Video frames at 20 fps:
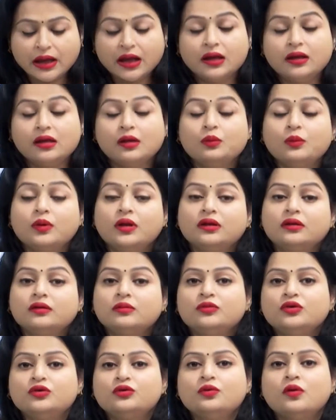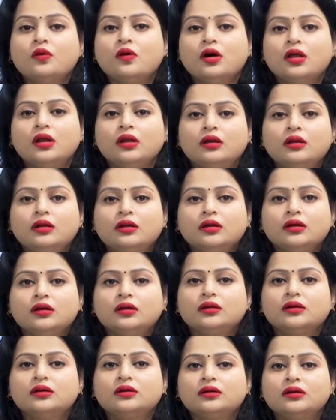And I welcome you all
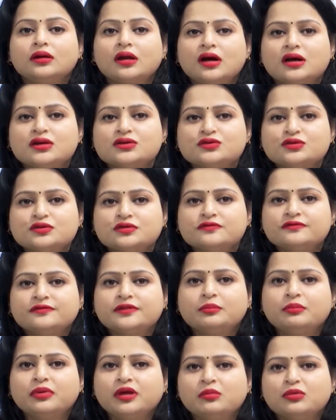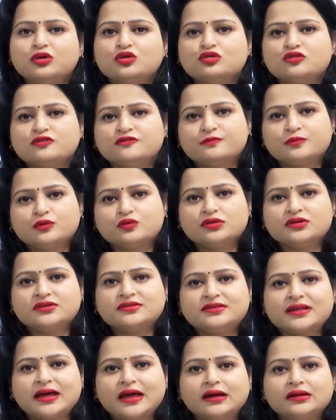in the class of the Payment of
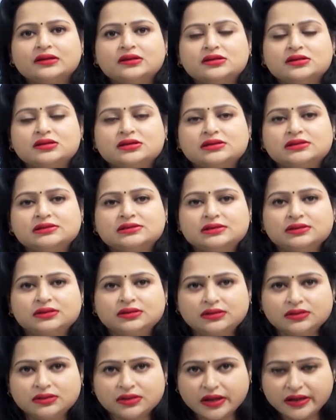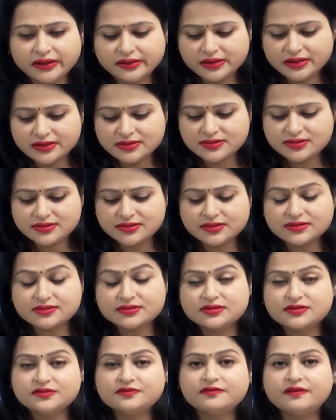Bonus Act
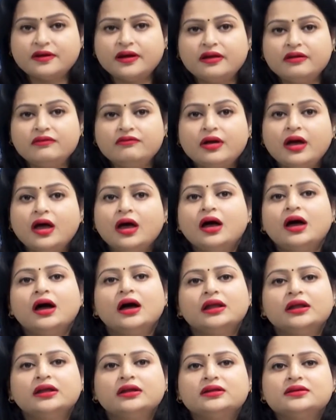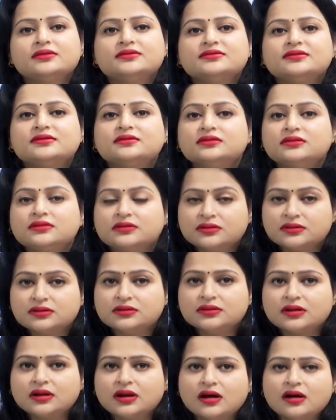1965 and it is the
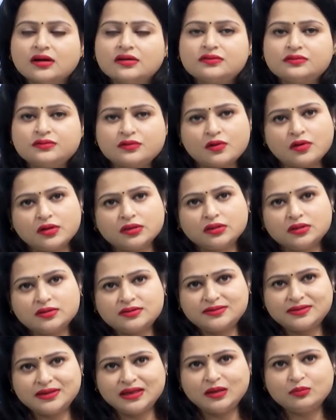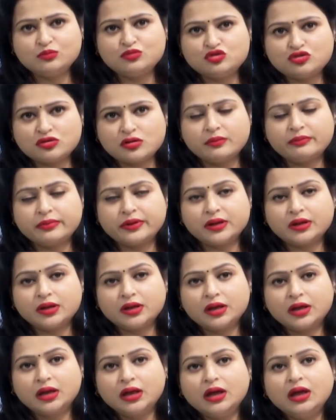third class on the same
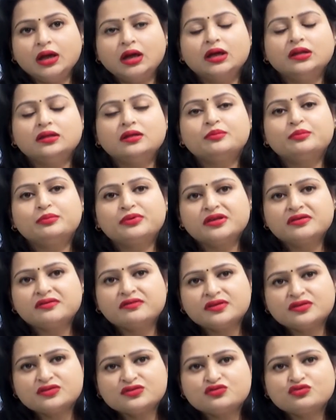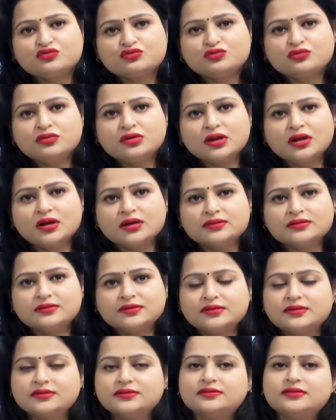topic. In the previous two
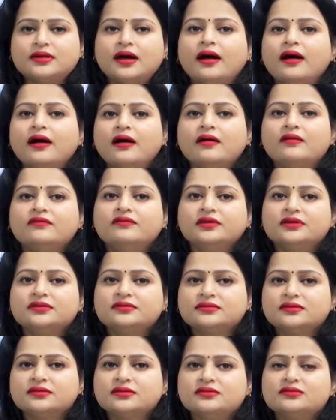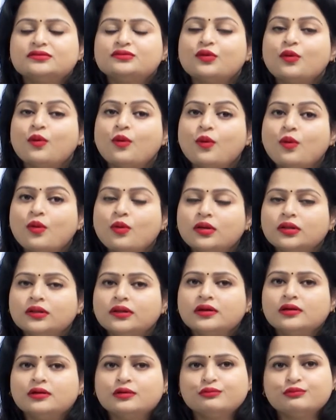classes, I have discussed all
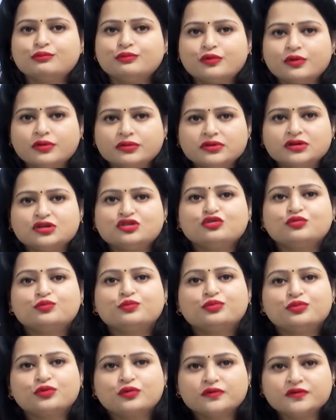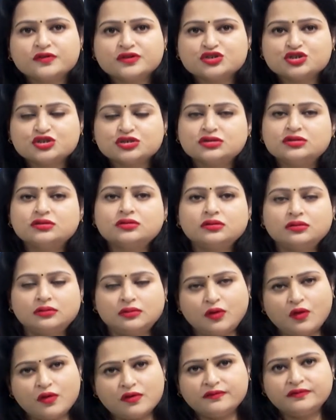the important provision
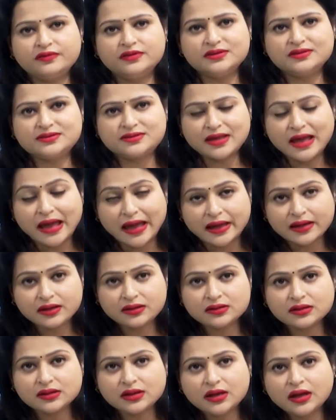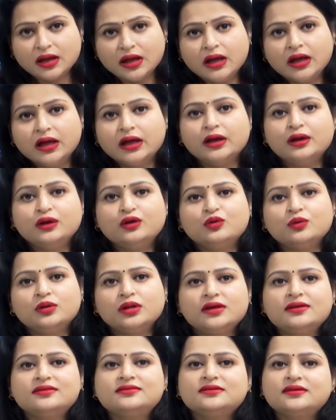of this act in
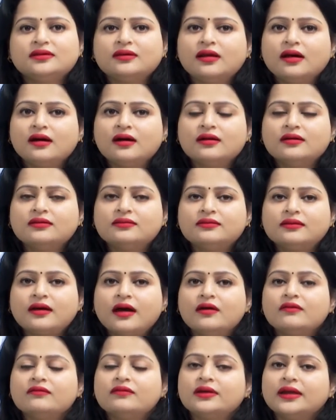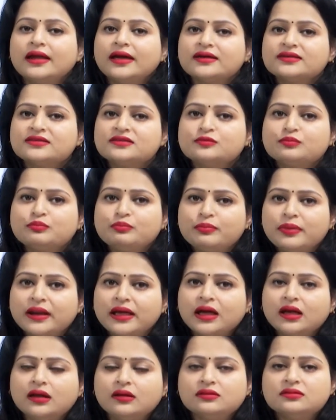today's class, I will
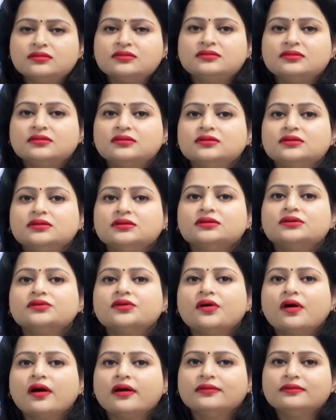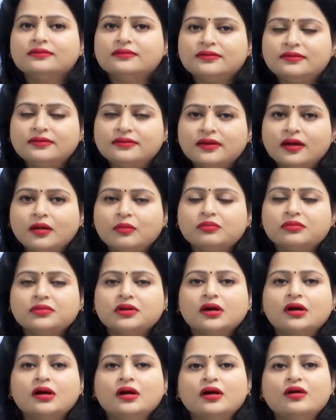explain certain concept
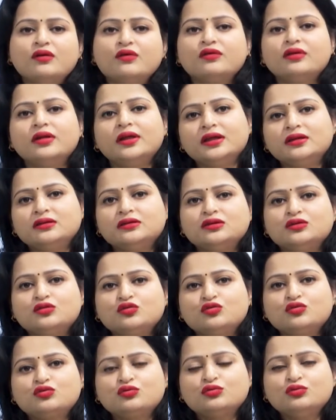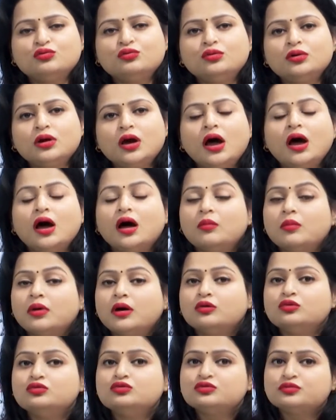related to
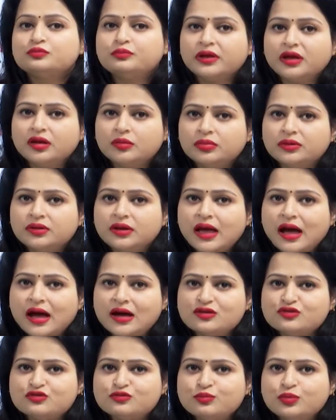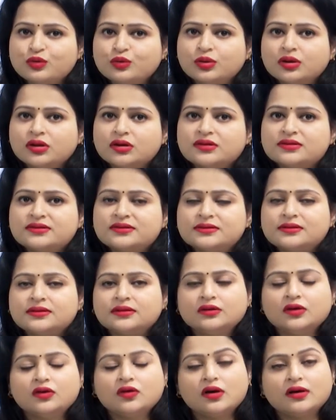amount payable as bonus,
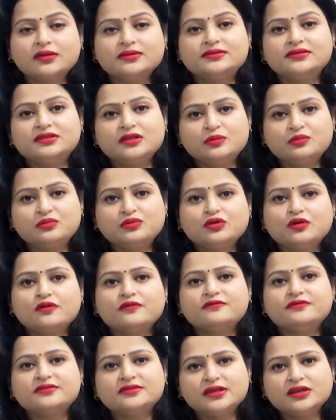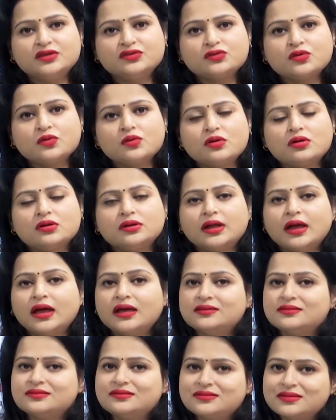the concept of set on
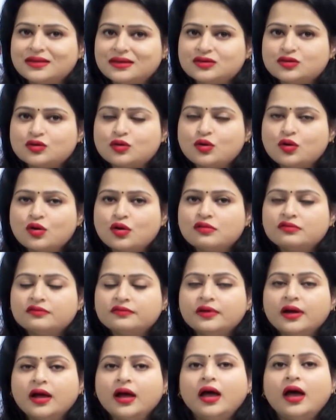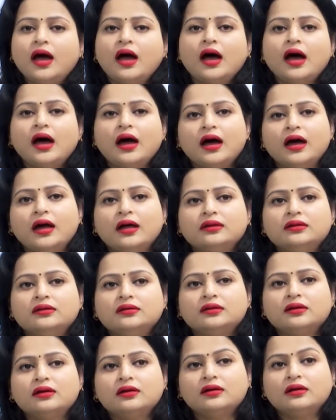and set off and
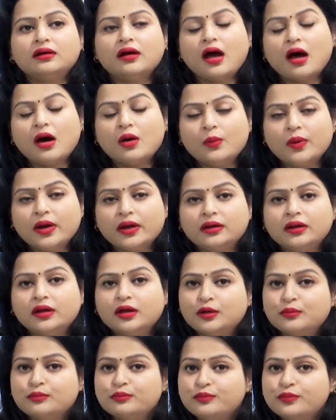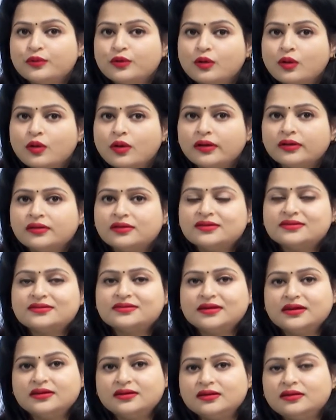how an employer
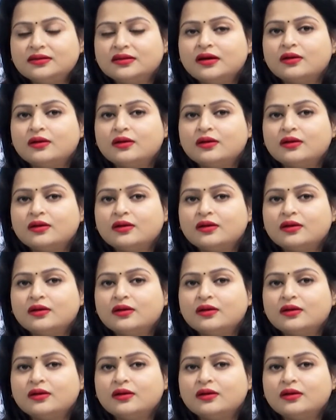settle